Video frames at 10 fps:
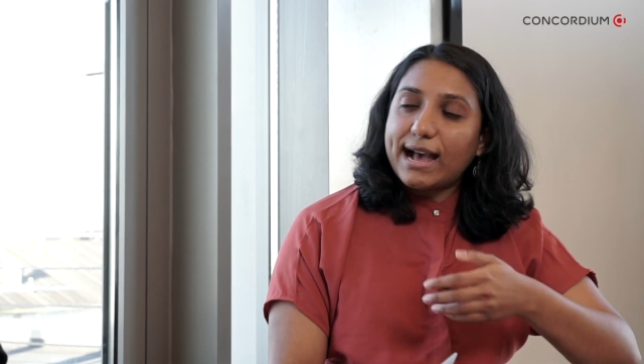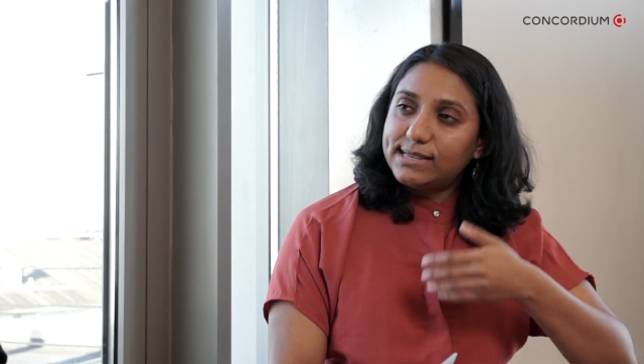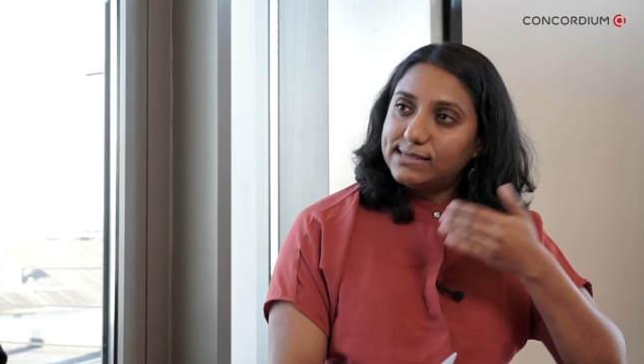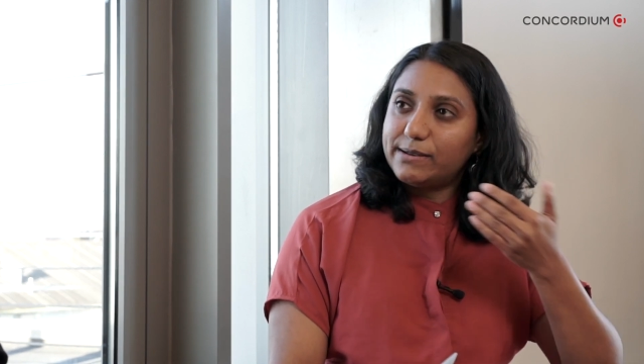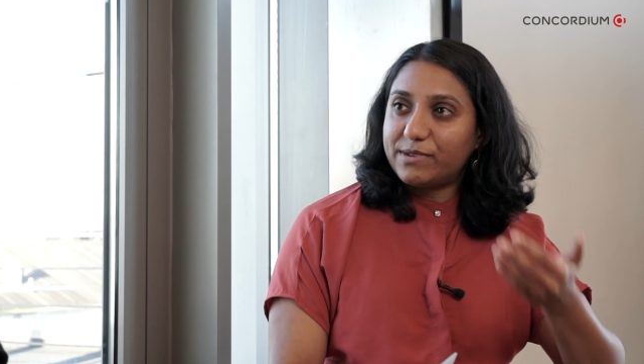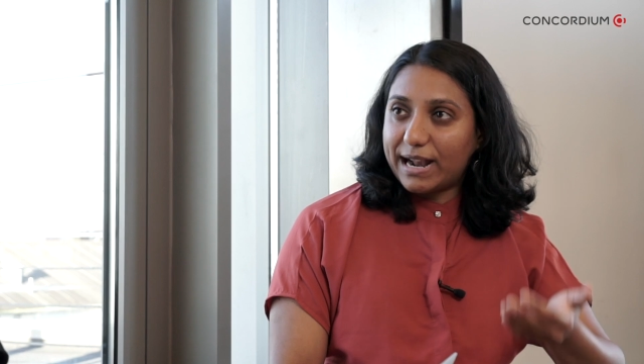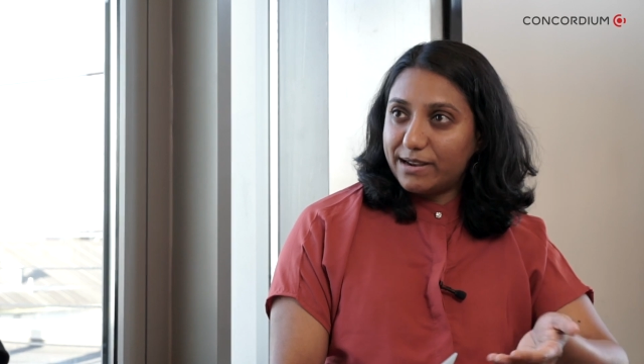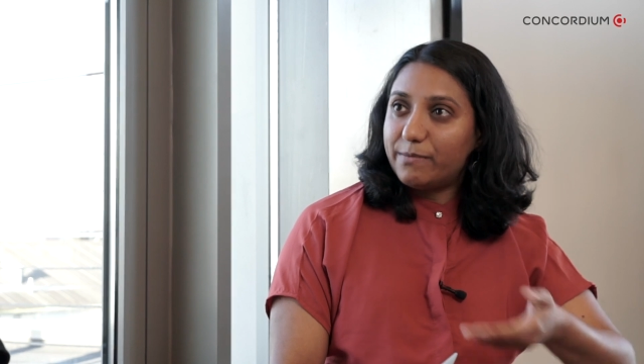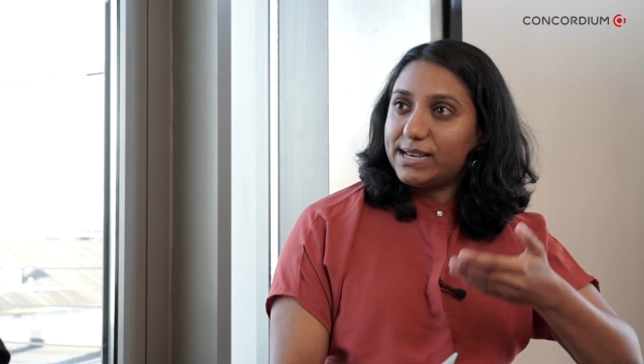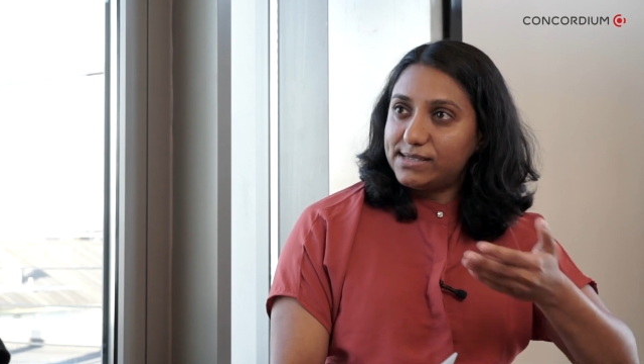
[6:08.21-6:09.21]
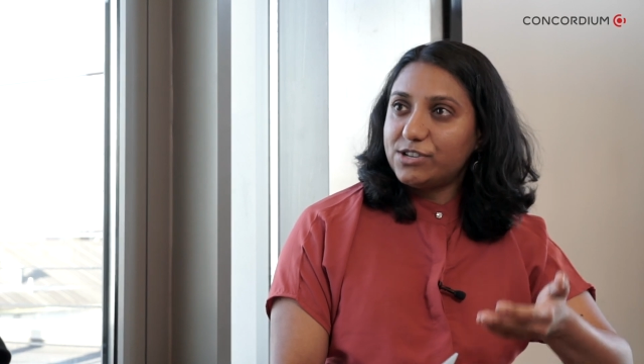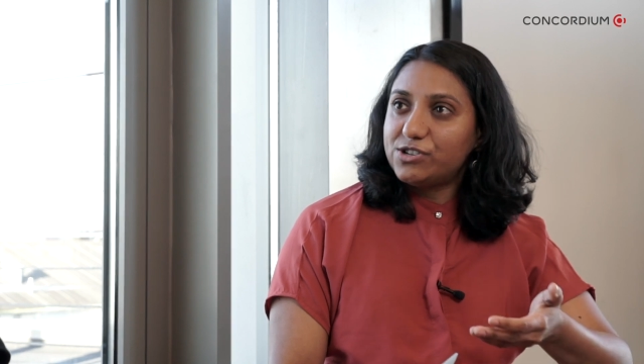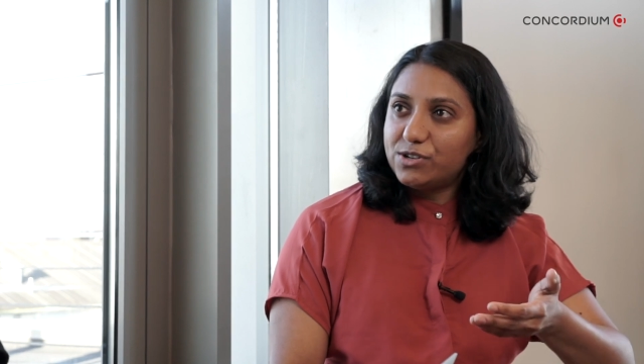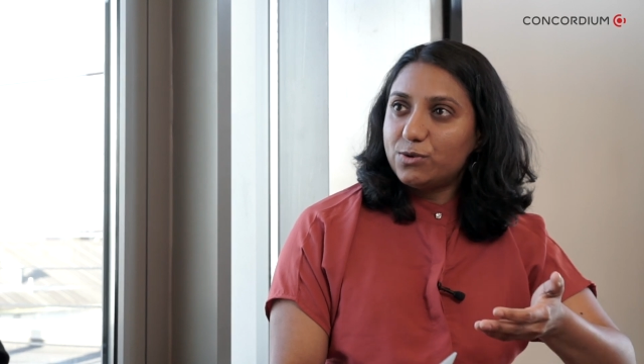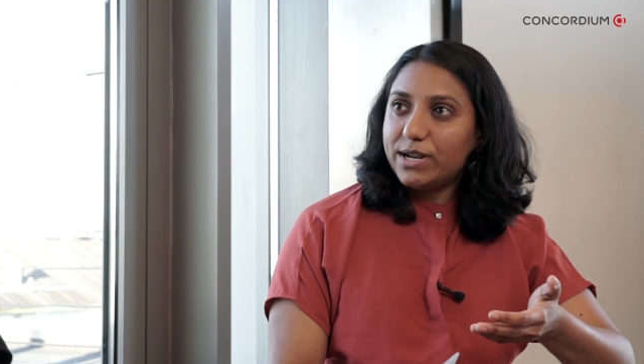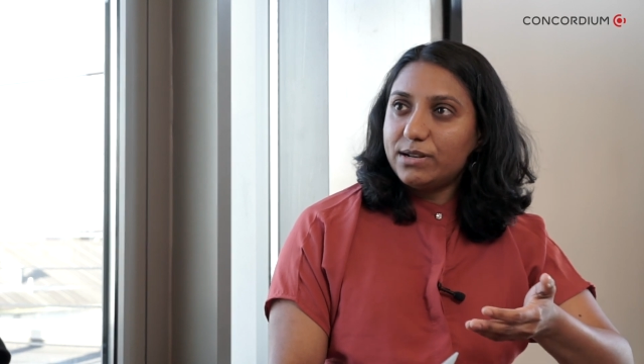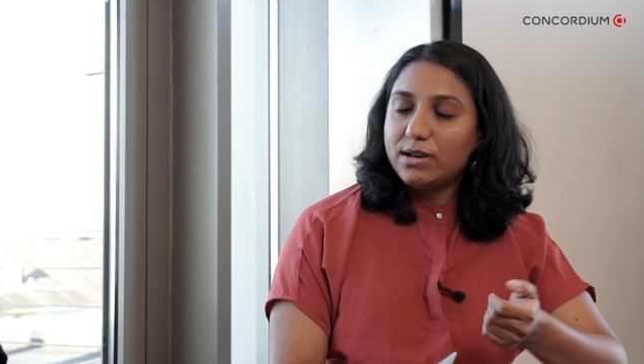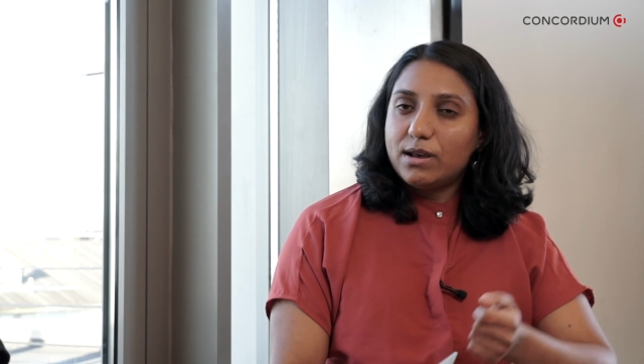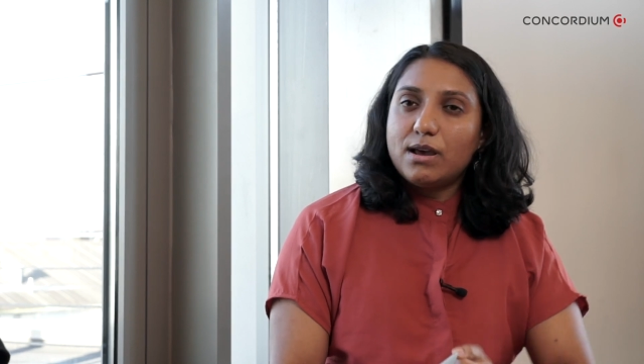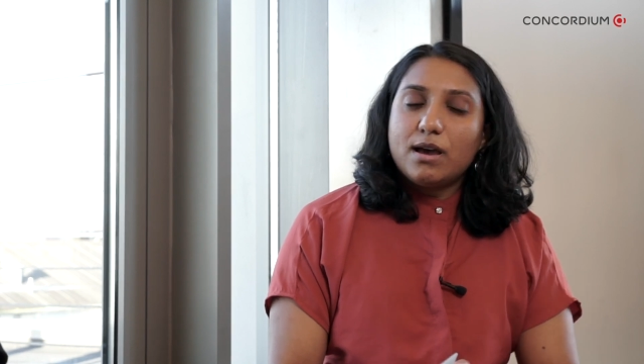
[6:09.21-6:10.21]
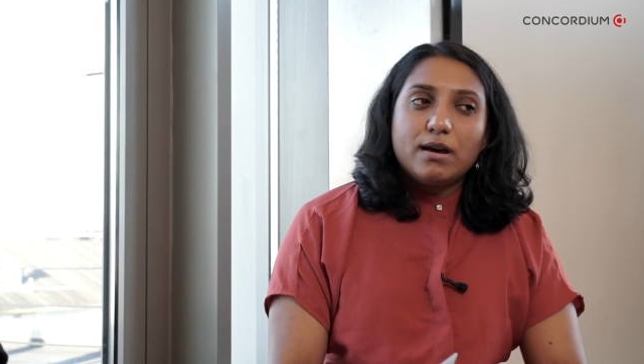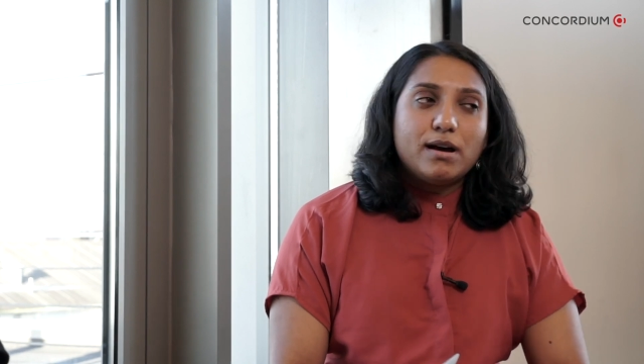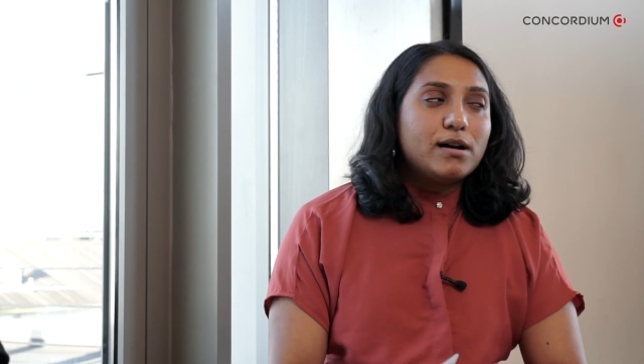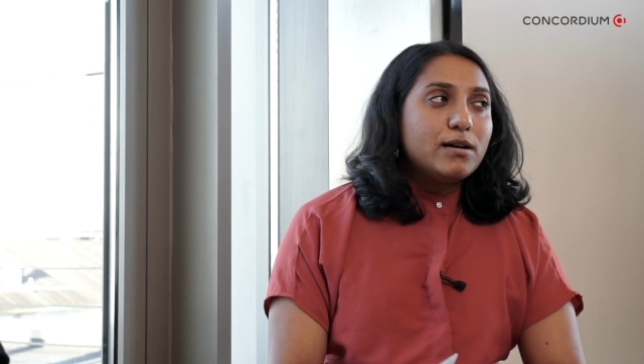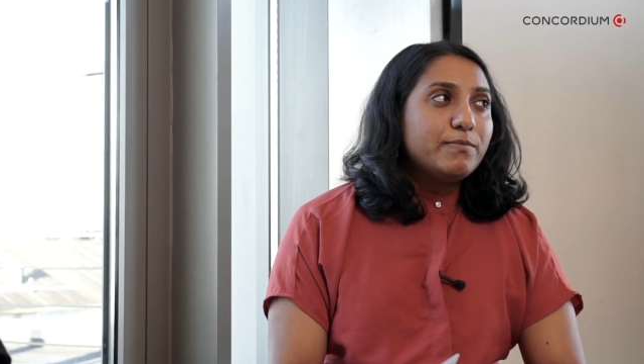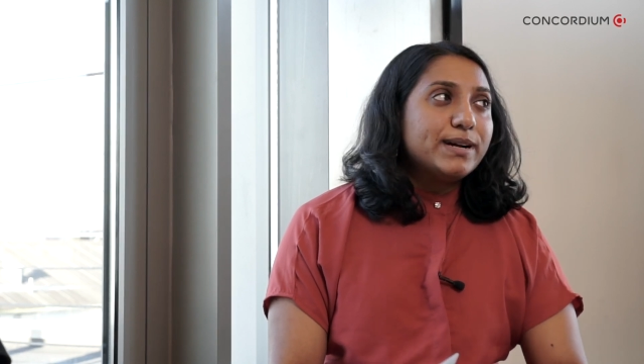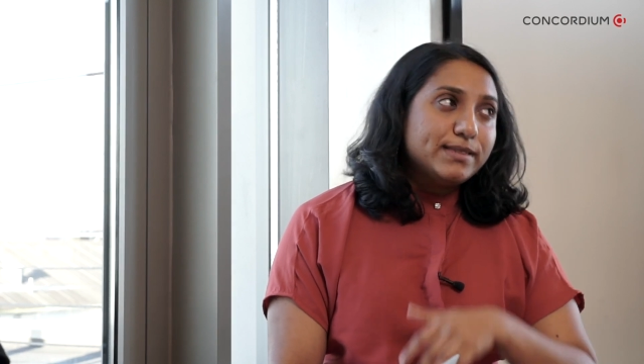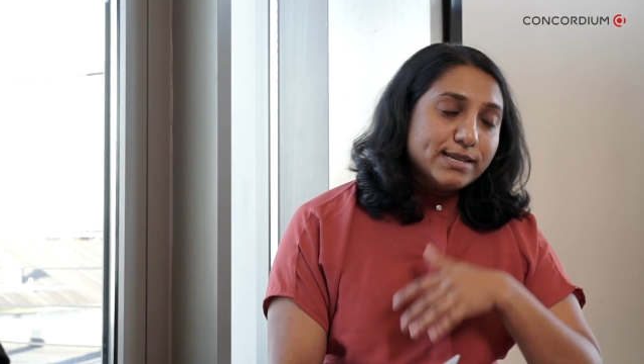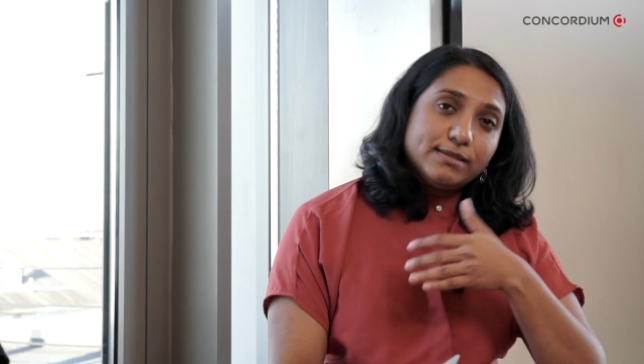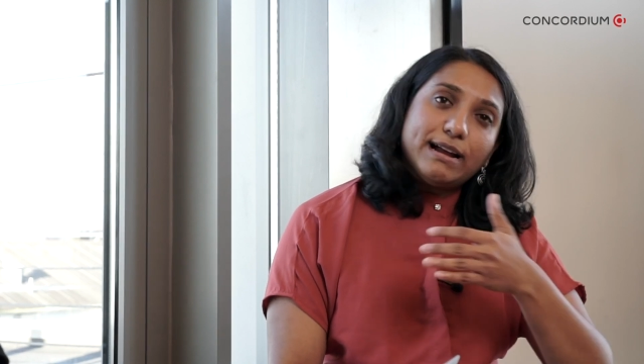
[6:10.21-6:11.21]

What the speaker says: adds some randomization to it. But this